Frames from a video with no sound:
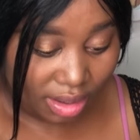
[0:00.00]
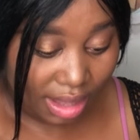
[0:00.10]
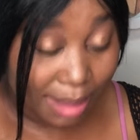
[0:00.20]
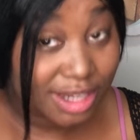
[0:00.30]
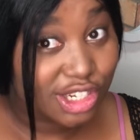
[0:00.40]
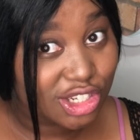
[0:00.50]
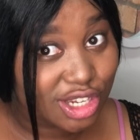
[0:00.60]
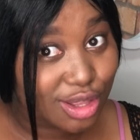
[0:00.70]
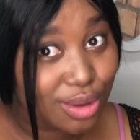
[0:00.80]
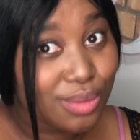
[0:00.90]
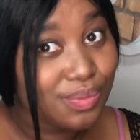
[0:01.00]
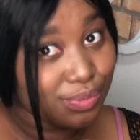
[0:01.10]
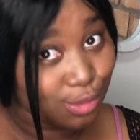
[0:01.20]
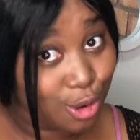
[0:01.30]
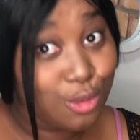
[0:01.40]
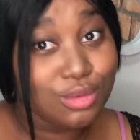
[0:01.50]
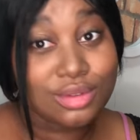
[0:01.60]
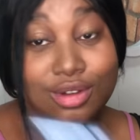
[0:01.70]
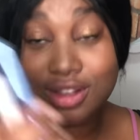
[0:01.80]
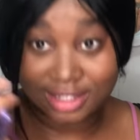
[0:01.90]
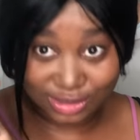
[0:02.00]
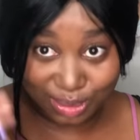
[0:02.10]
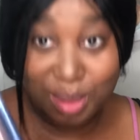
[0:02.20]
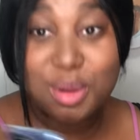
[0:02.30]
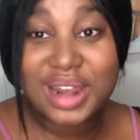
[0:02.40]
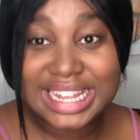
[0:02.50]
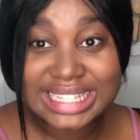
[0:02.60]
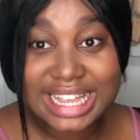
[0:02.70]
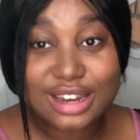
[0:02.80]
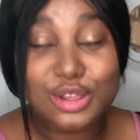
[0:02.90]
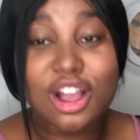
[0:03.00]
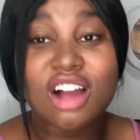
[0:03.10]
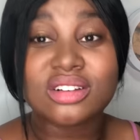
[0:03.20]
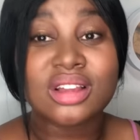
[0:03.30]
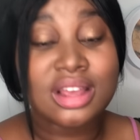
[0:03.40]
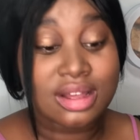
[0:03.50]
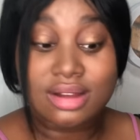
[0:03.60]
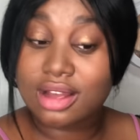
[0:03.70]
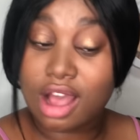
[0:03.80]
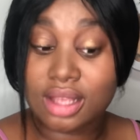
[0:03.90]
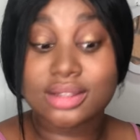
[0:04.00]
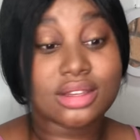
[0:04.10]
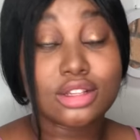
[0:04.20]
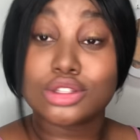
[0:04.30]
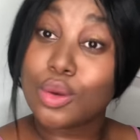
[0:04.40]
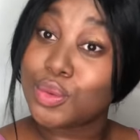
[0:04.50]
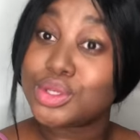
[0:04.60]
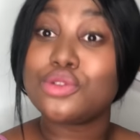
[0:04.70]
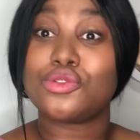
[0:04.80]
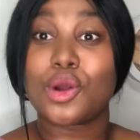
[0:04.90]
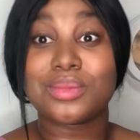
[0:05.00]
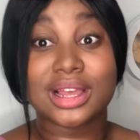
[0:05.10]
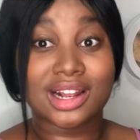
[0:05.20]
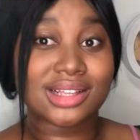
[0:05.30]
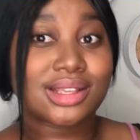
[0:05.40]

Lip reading: Am I judging though? No, because remember what I said, you can't cast stones from a glass